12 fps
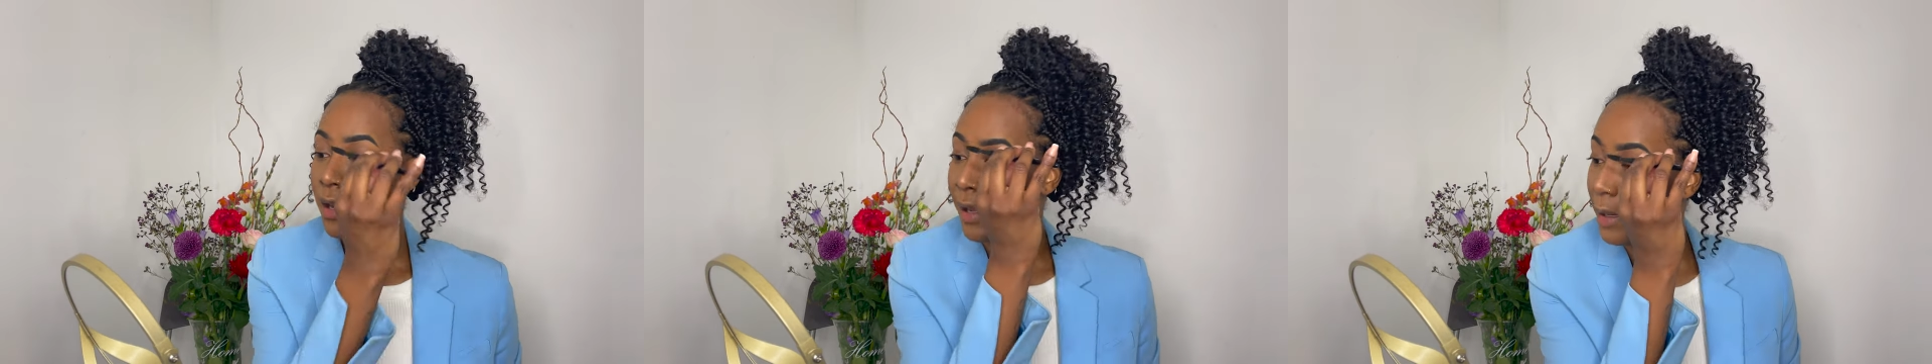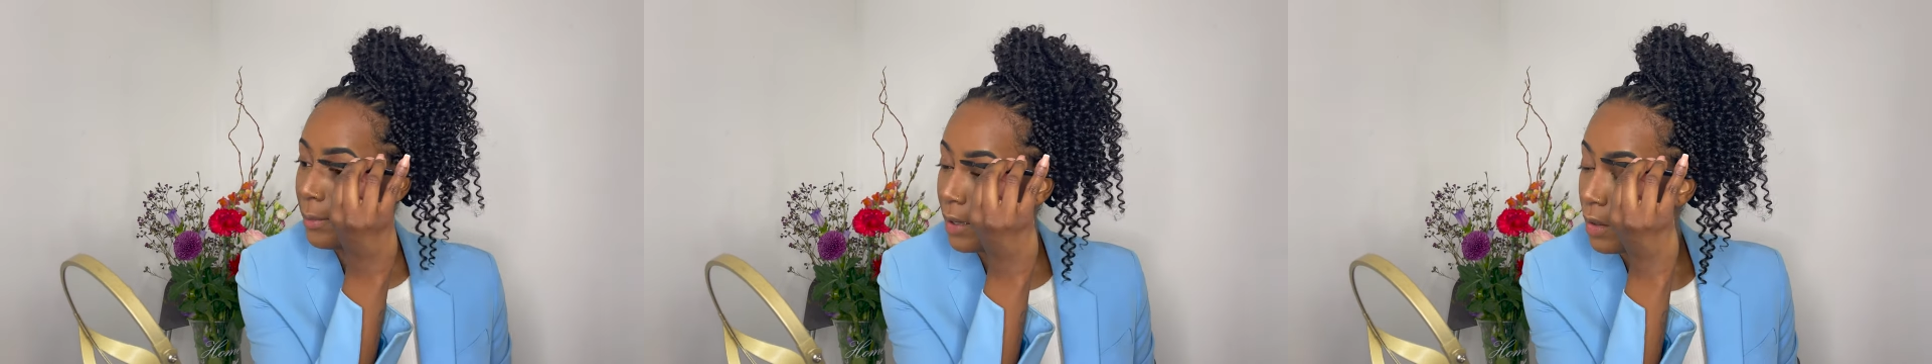your
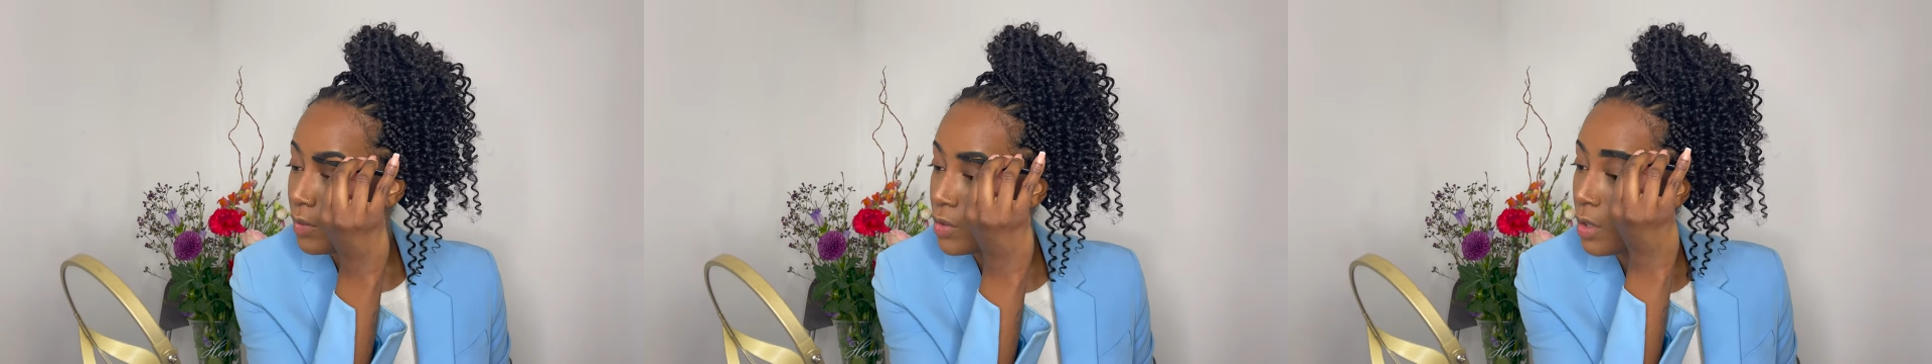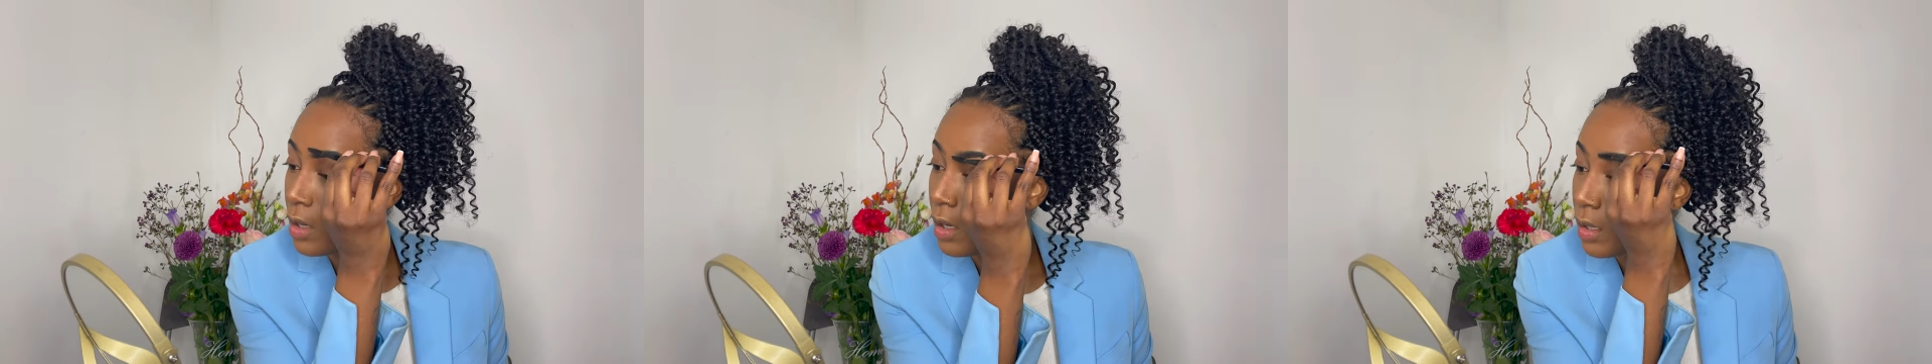eyebrows
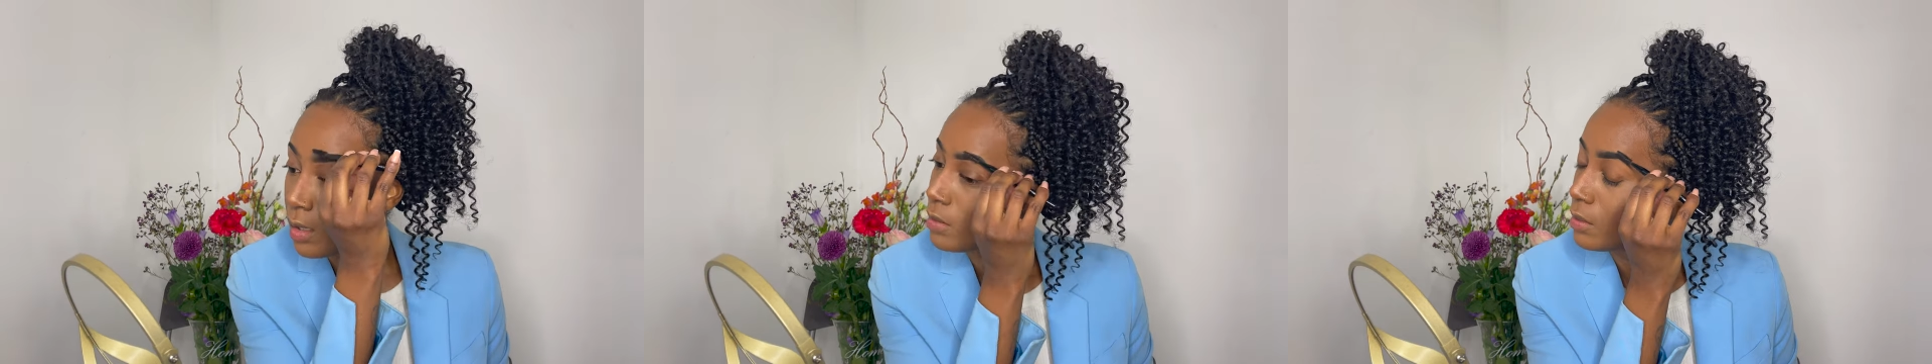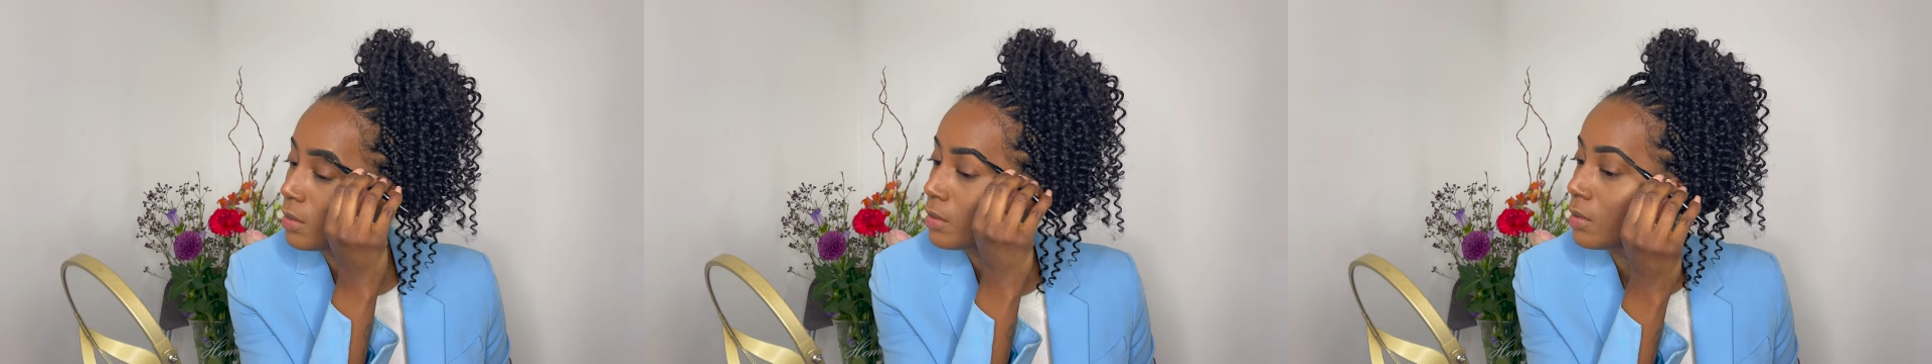are
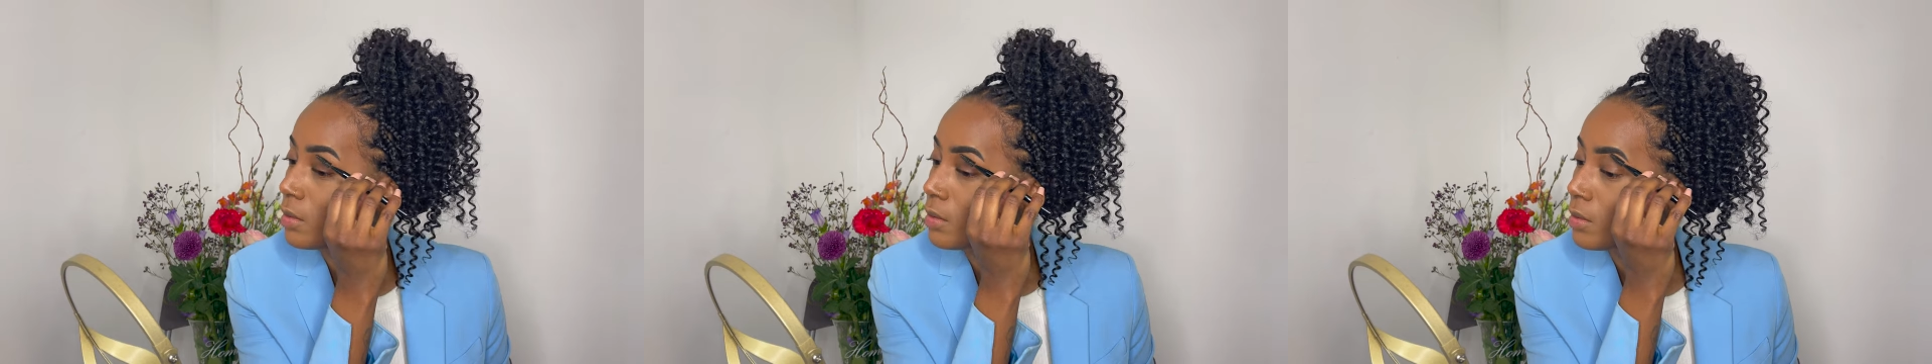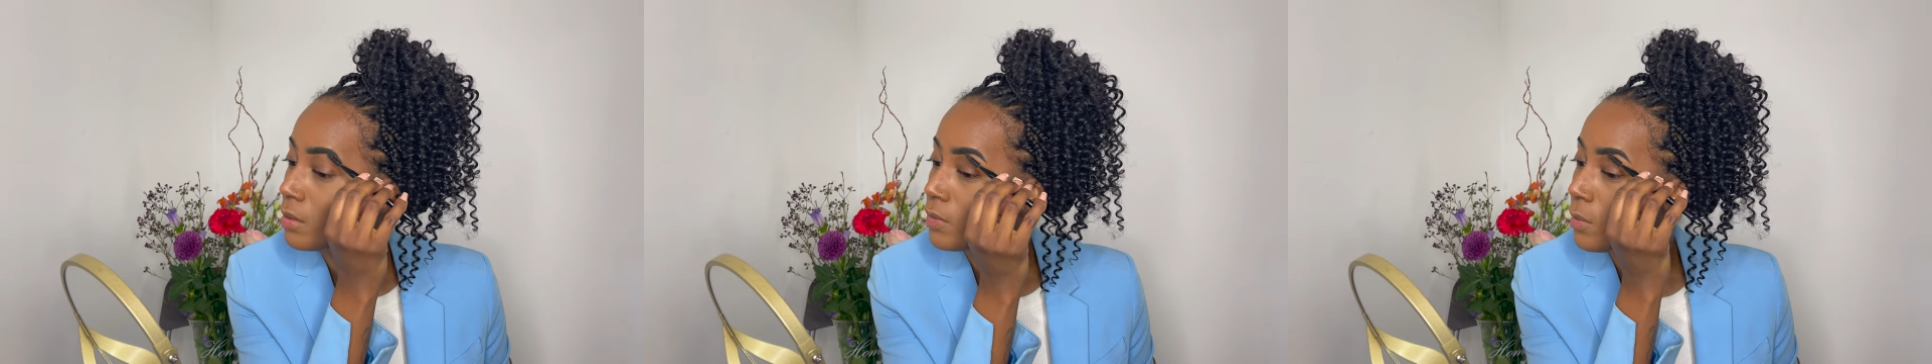
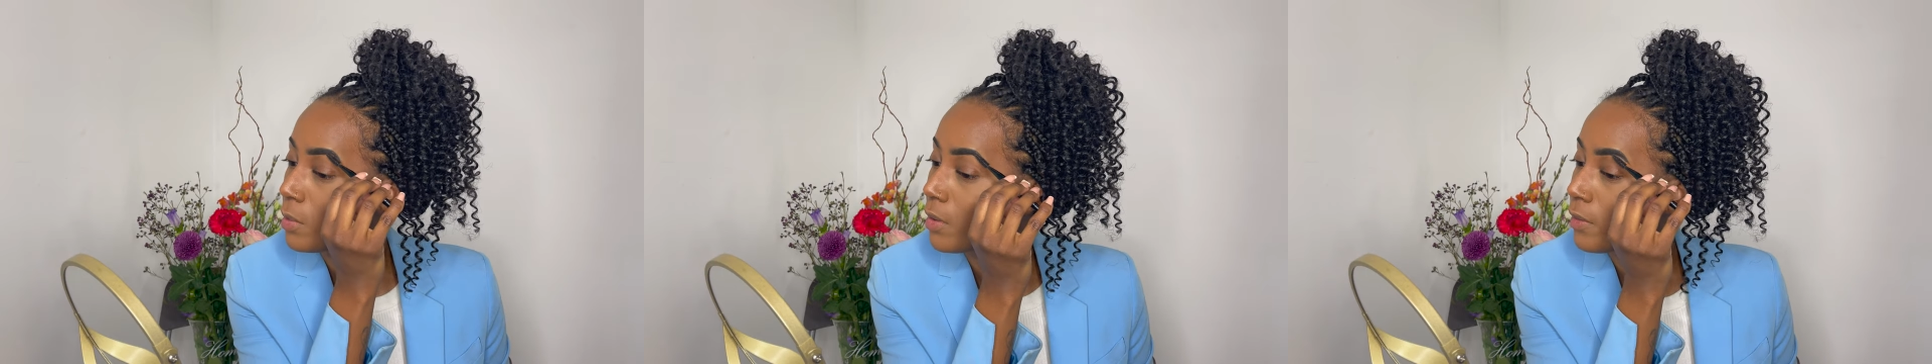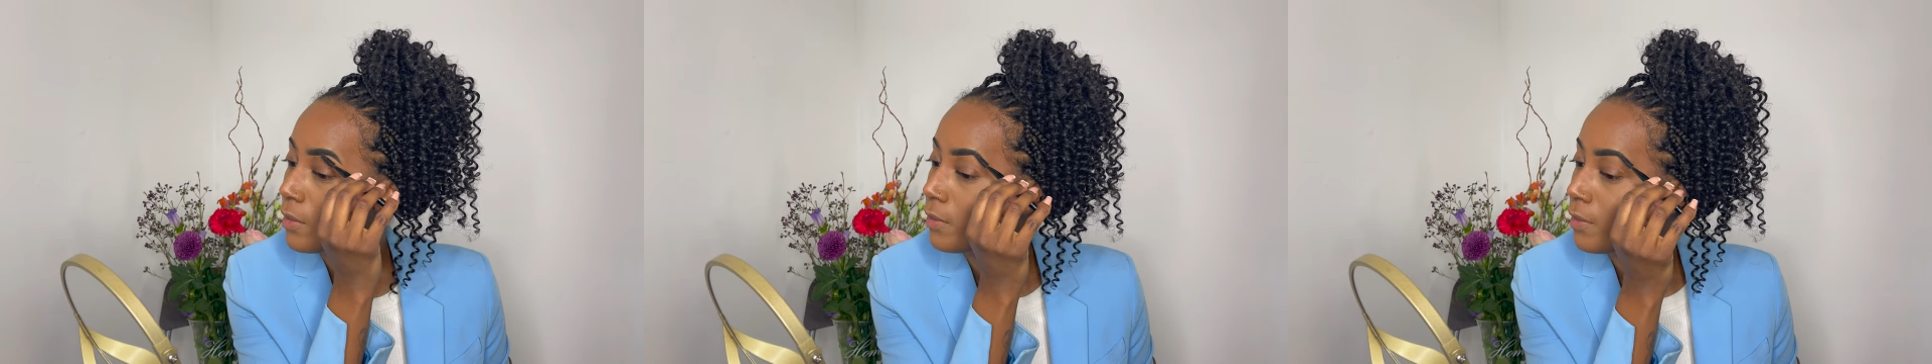sisters from
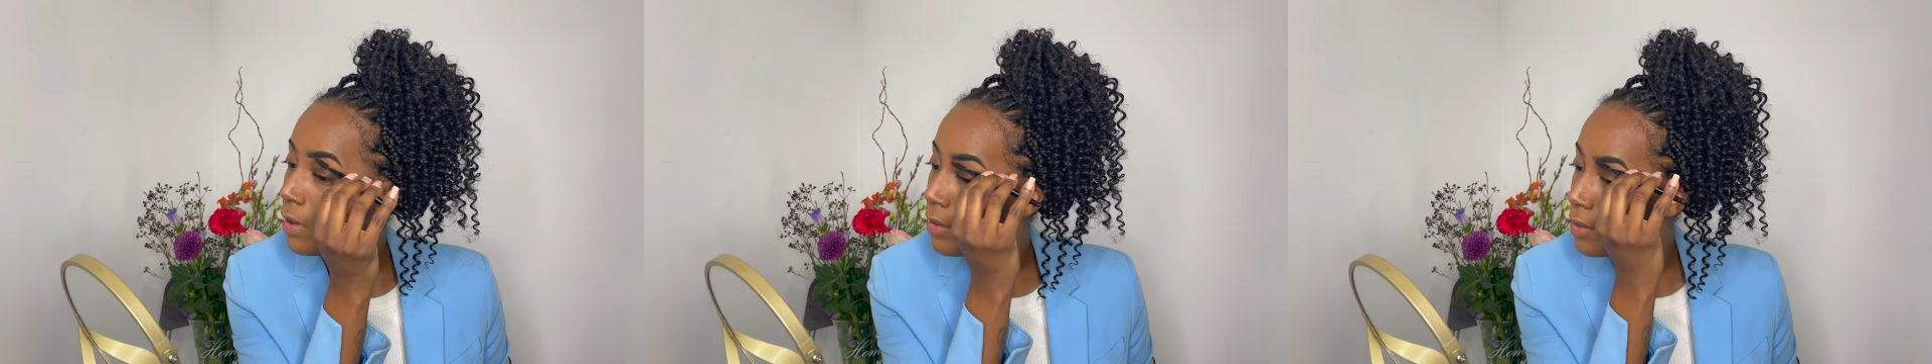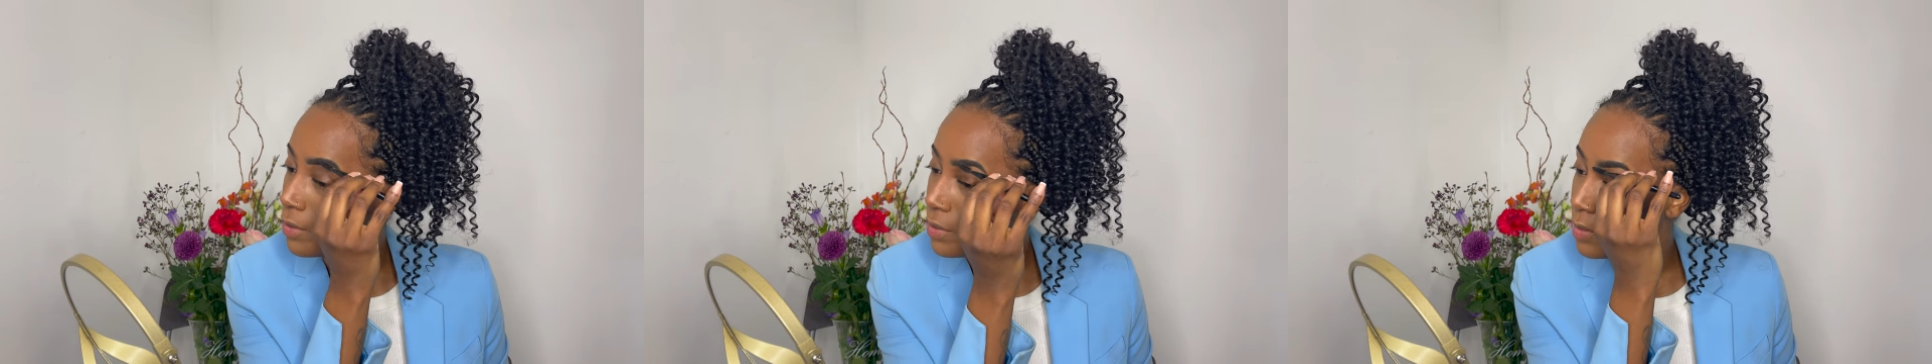different
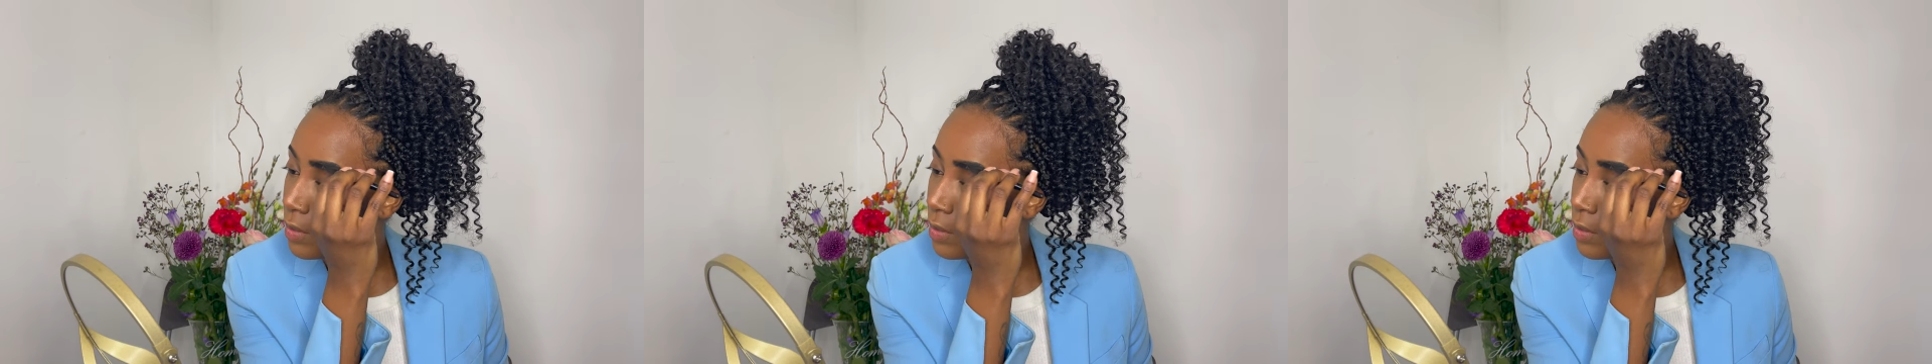fathers,